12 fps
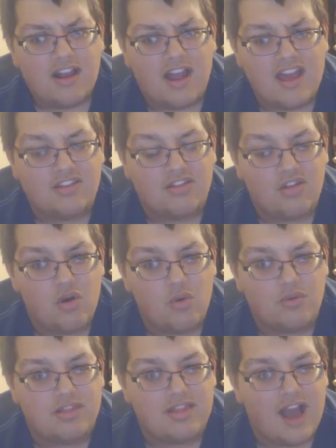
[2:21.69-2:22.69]
like,
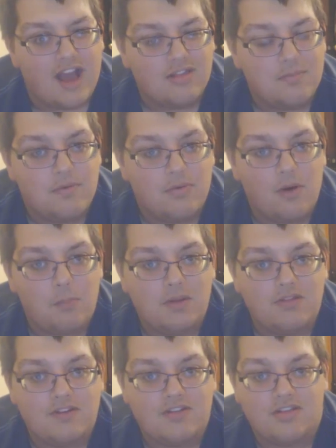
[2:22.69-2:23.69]
so that's
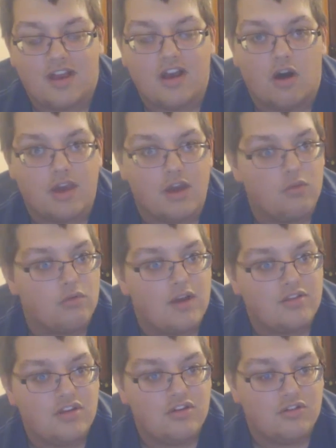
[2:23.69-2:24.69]
probably the reason, like, okay, we'll
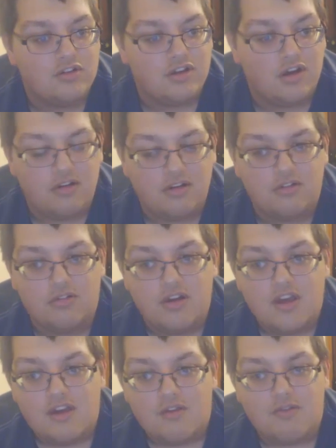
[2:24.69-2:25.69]
rescue your, you know,
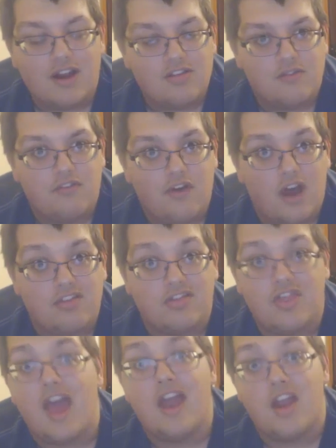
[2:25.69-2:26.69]
little relative
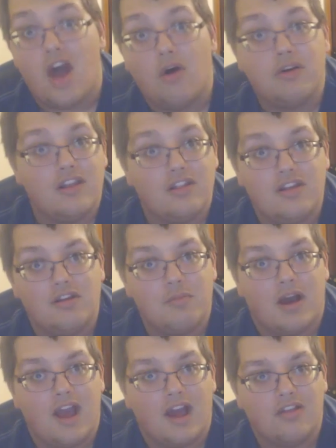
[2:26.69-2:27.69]
first, then I'll give
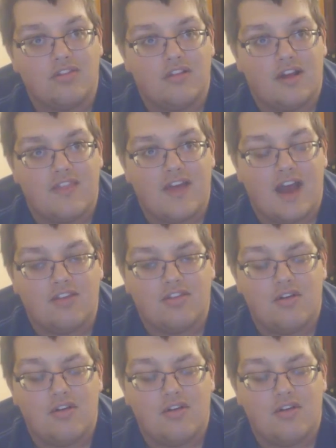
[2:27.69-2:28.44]
you my answer like that.